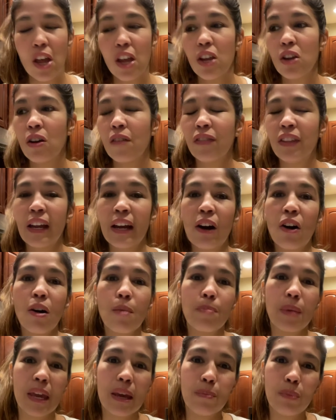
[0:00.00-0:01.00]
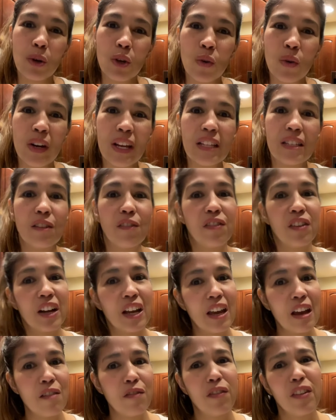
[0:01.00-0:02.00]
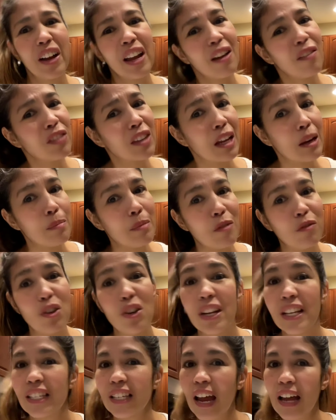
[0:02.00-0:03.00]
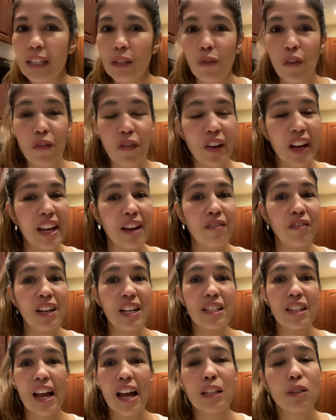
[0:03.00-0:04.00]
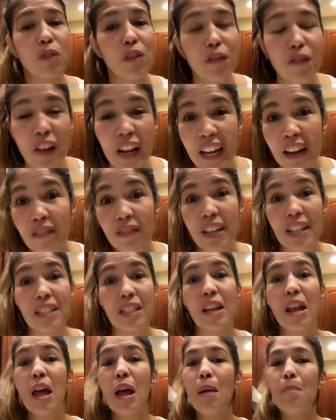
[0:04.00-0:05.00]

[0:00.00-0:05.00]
You know, if there are people you need to forgive, forgive them. If you need to ask for forgiveness, ask for forgiveness.